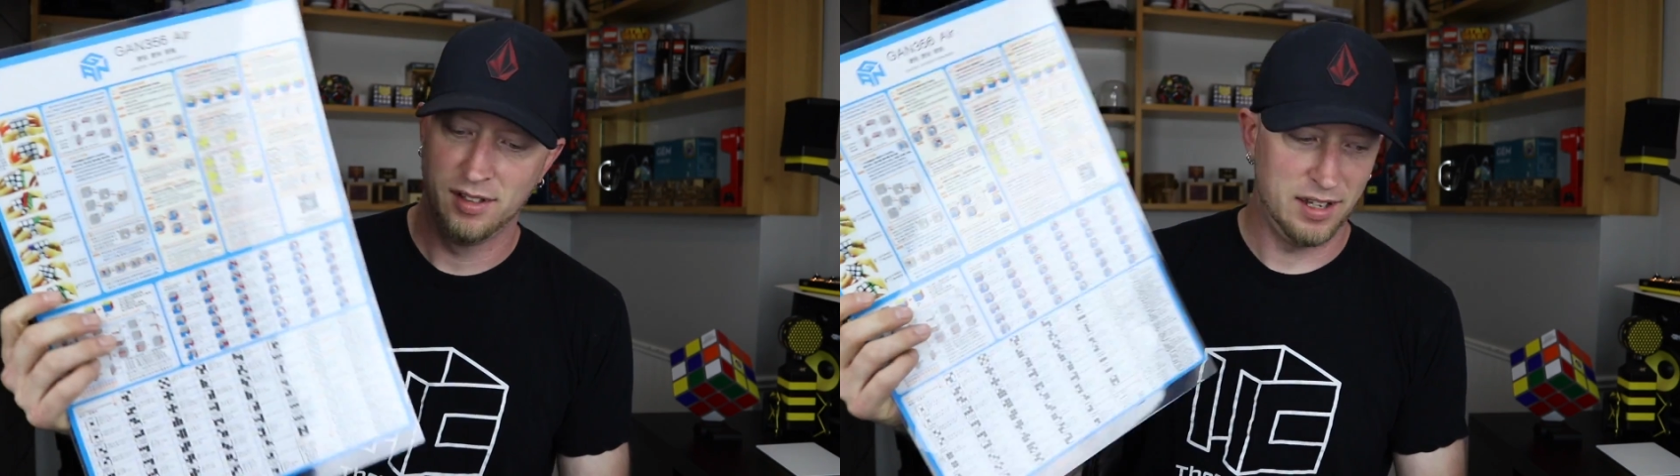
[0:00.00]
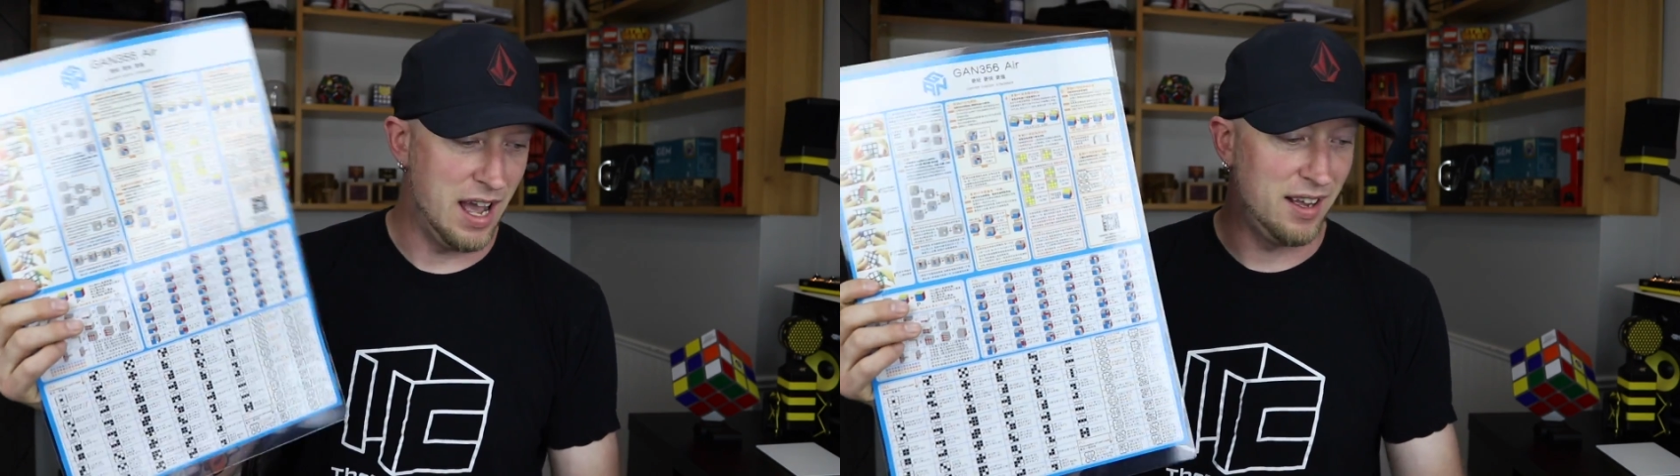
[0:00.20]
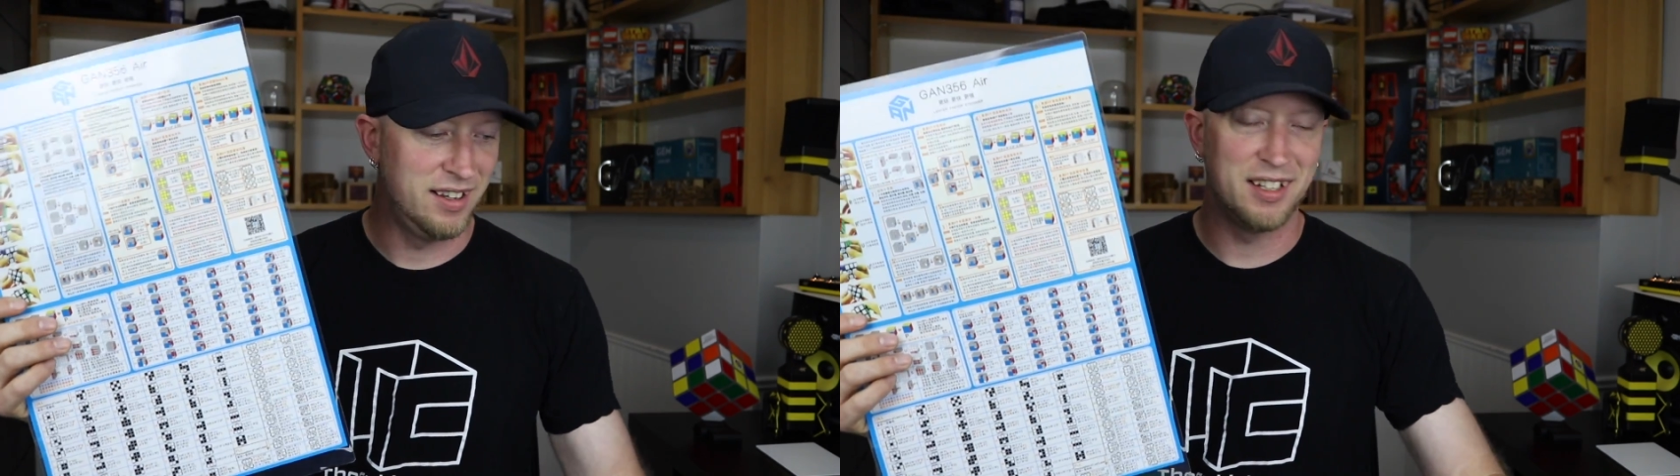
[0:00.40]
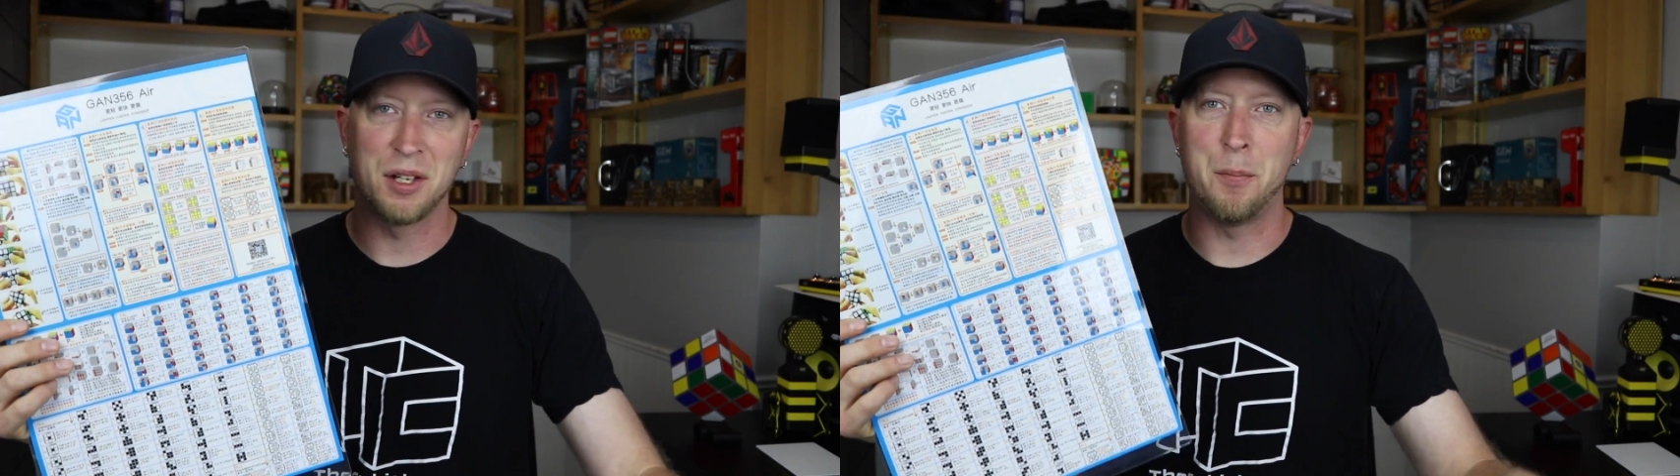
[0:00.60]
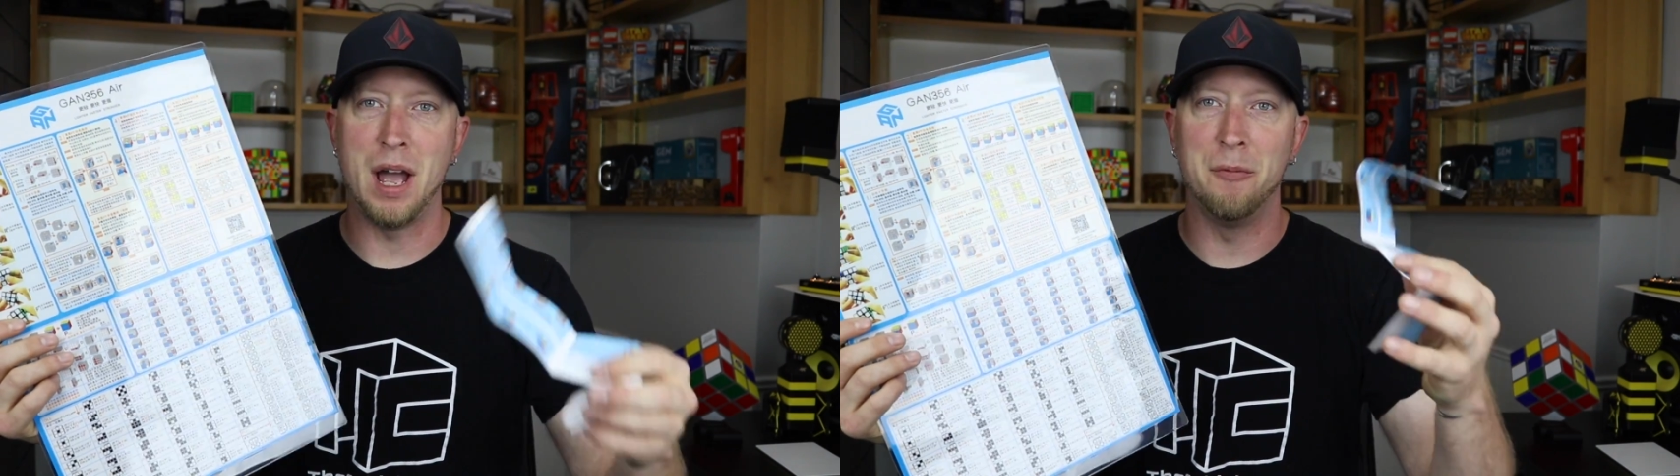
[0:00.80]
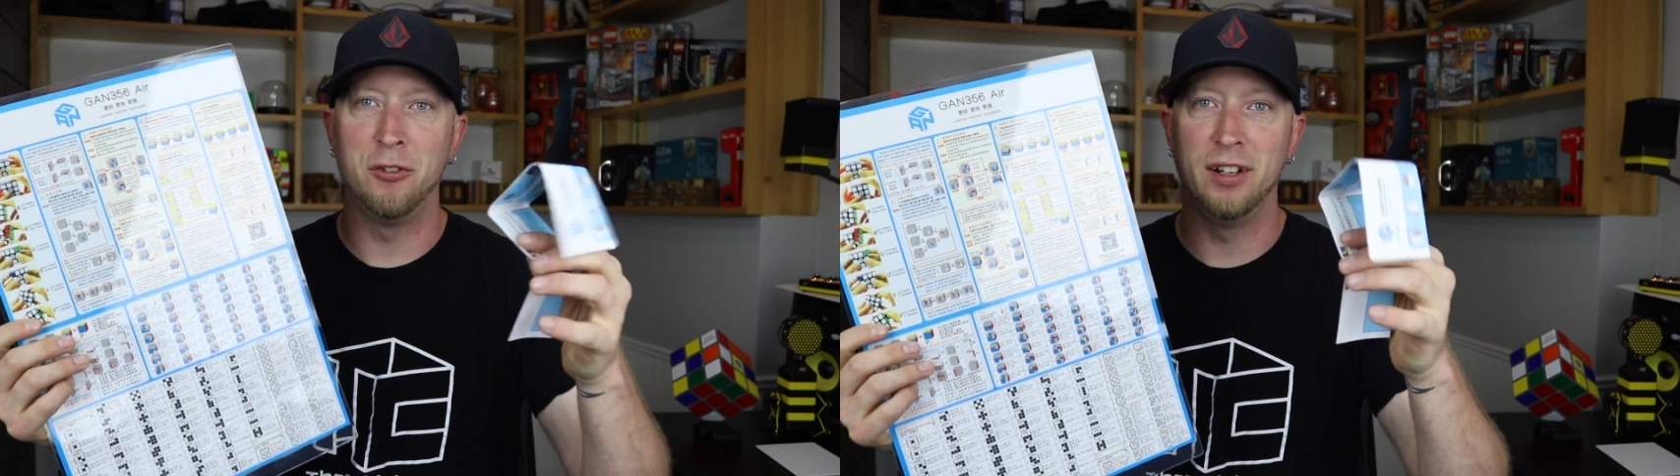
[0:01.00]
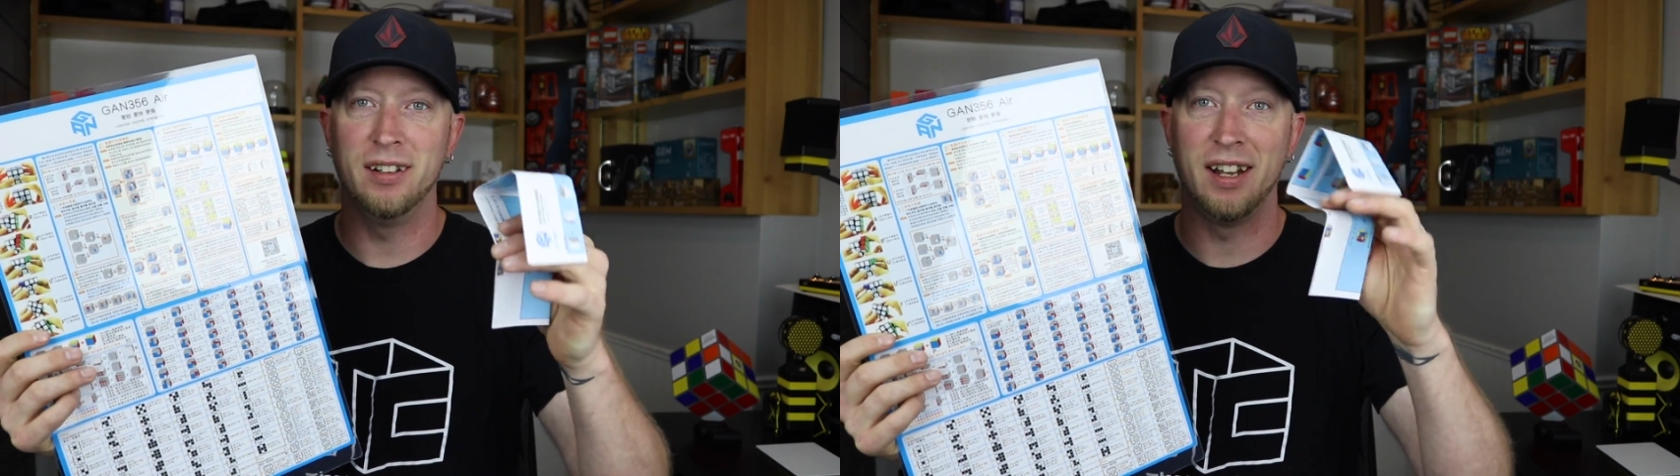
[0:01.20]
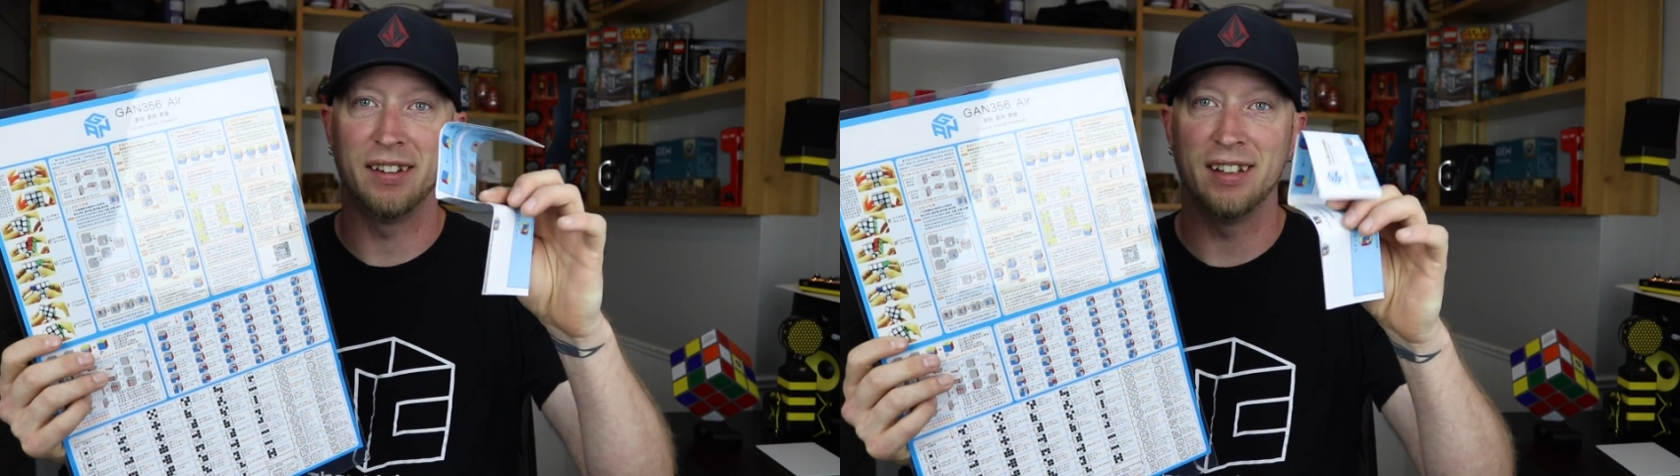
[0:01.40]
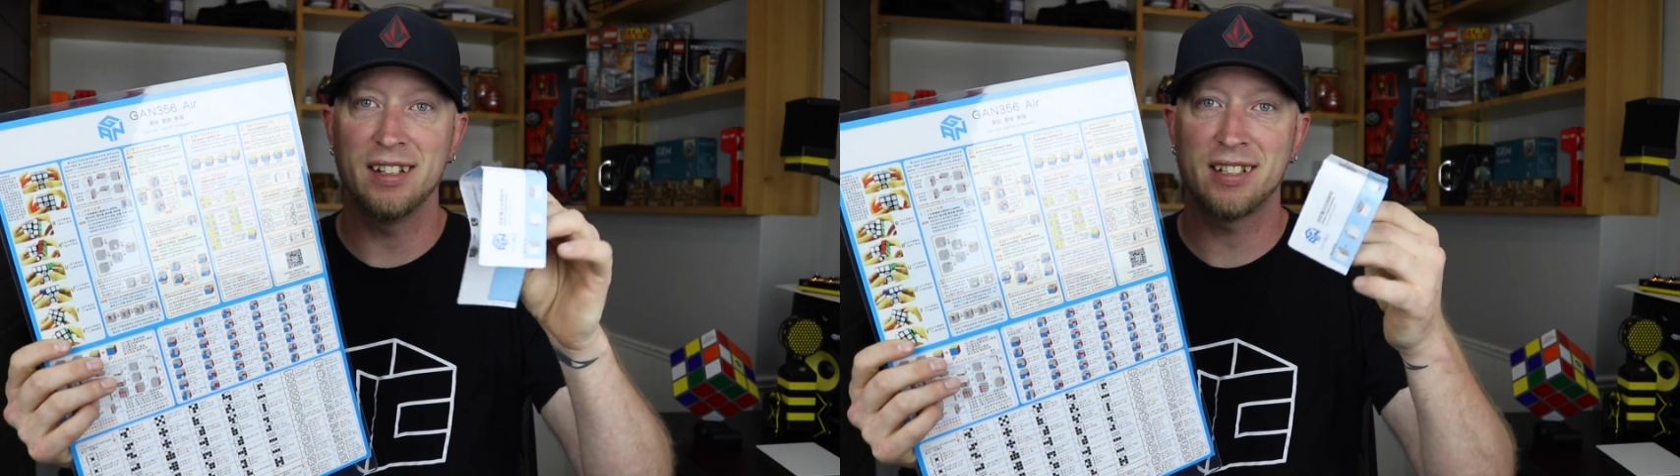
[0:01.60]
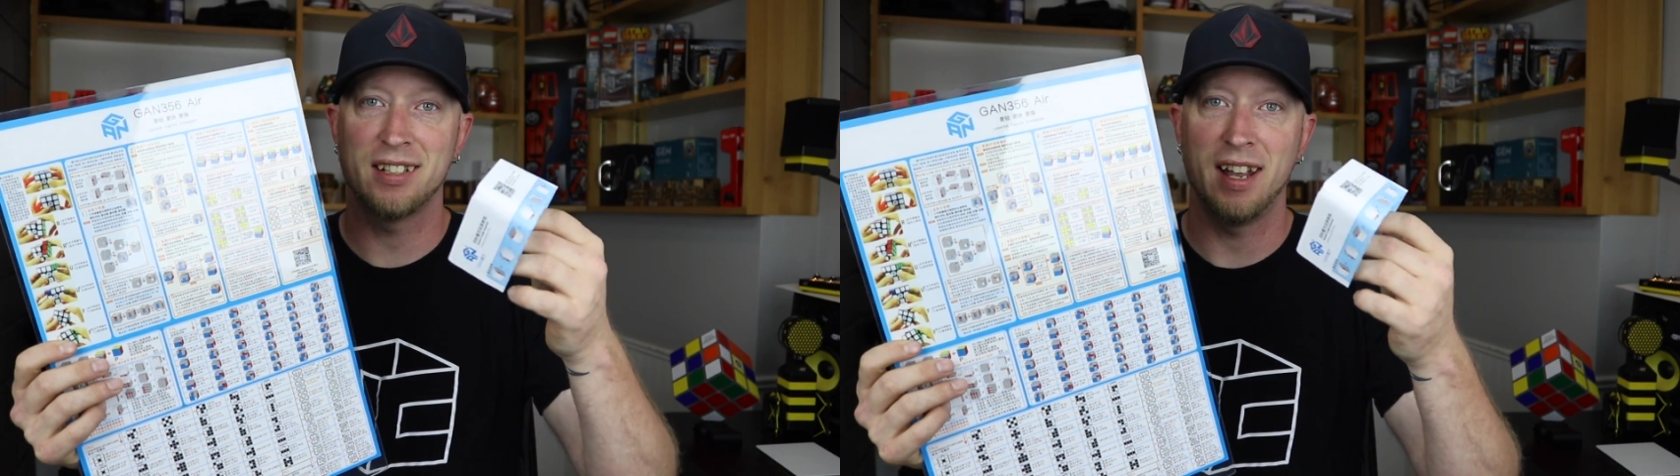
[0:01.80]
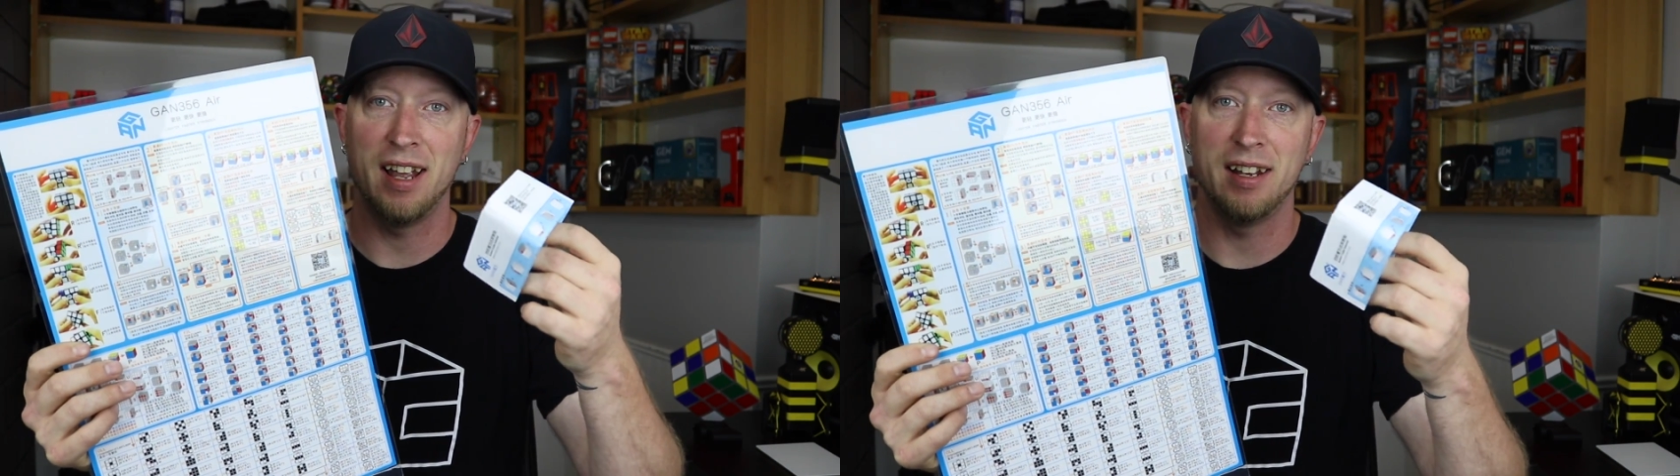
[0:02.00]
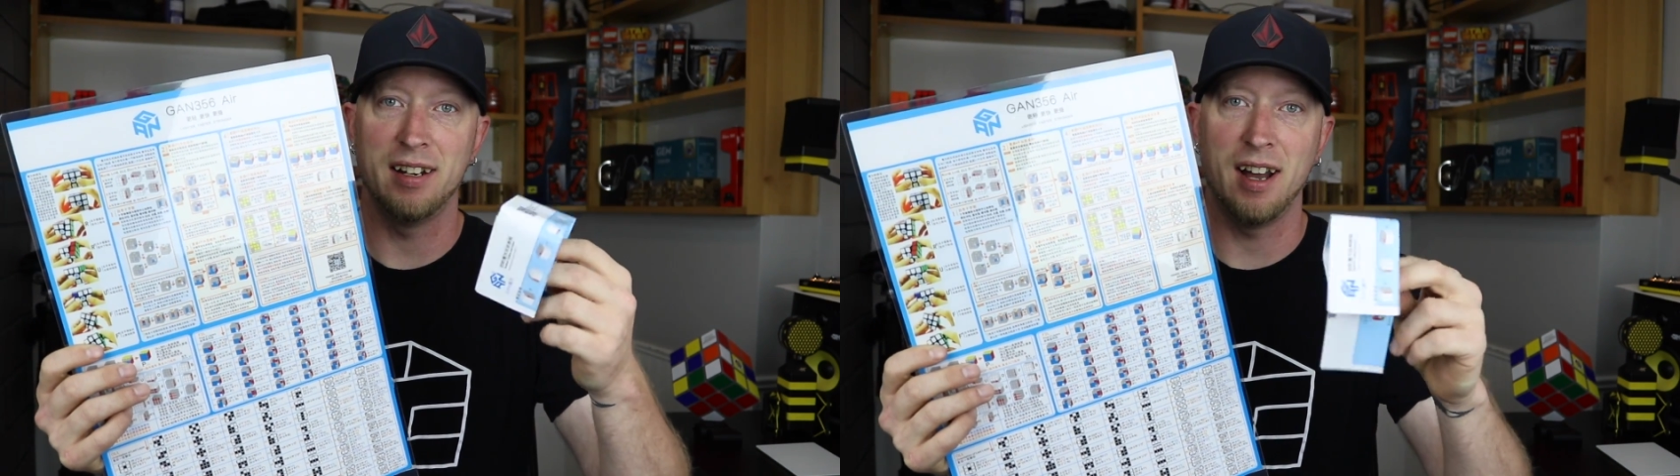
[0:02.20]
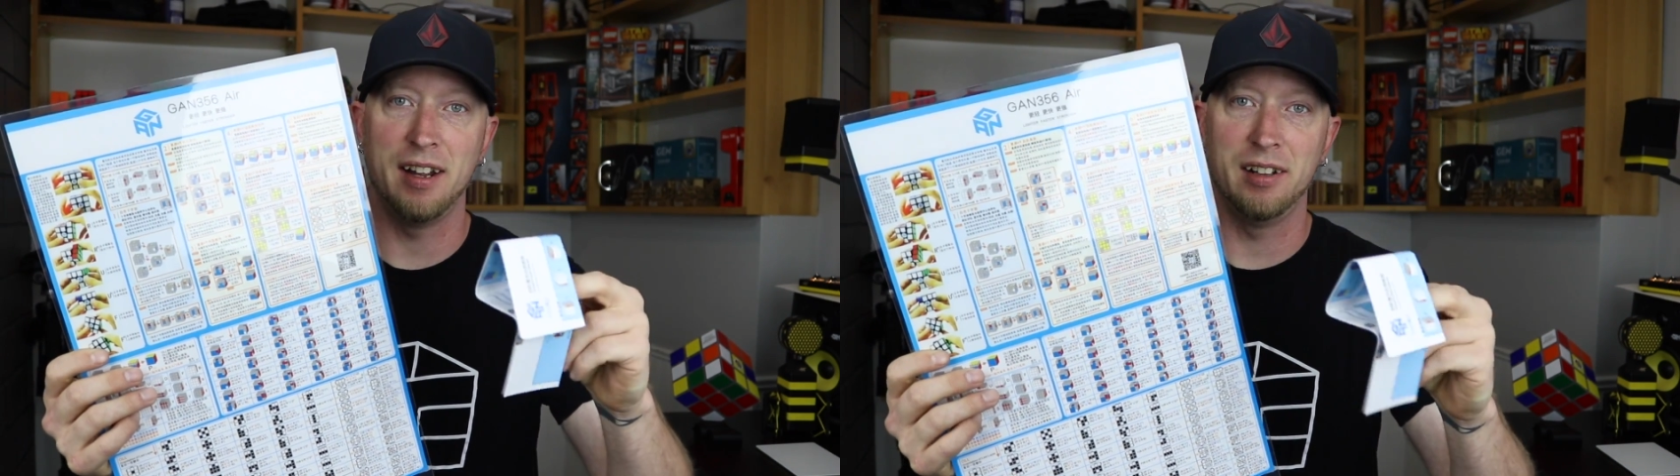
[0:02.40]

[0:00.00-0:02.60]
Yeah, it's a pamphlet like this, and I